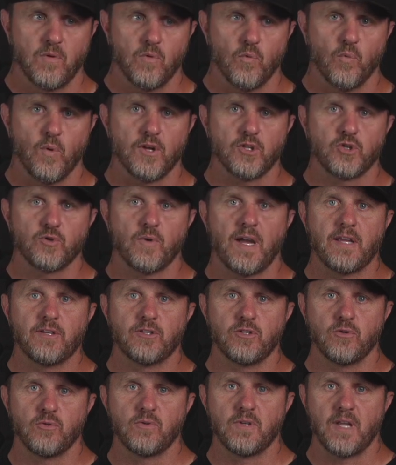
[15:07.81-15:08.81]
What do I
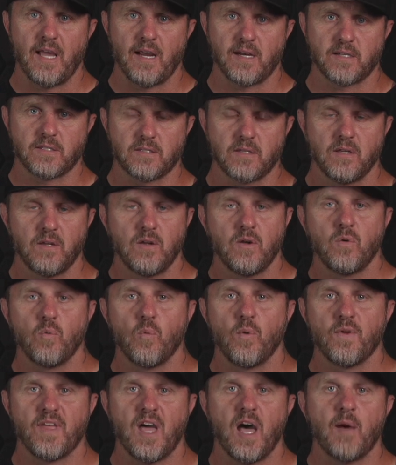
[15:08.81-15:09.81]
do next?
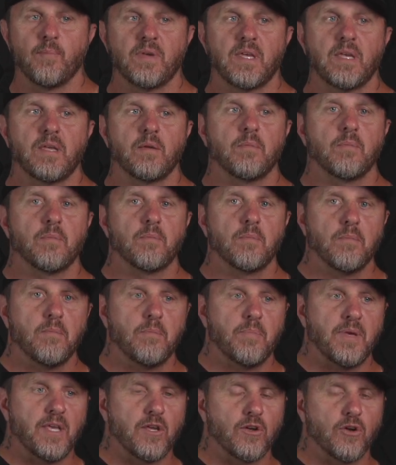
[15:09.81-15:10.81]
Without me
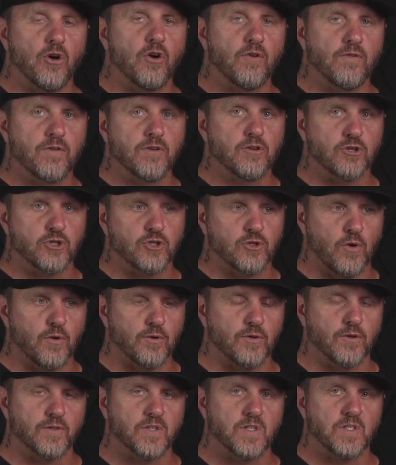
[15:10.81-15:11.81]
being over your
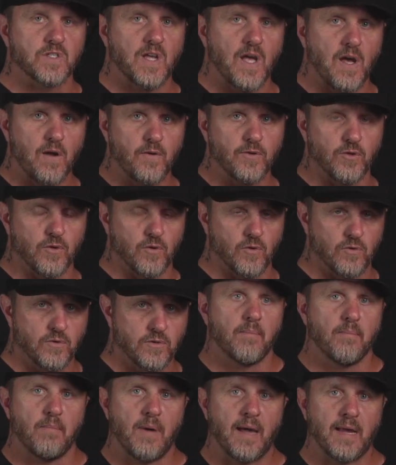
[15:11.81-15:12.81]
shoulder to tell you,
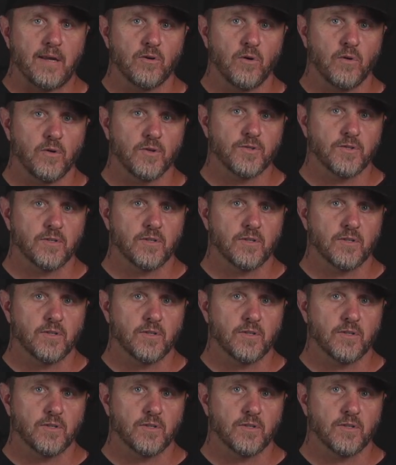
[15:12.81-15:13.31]
my goal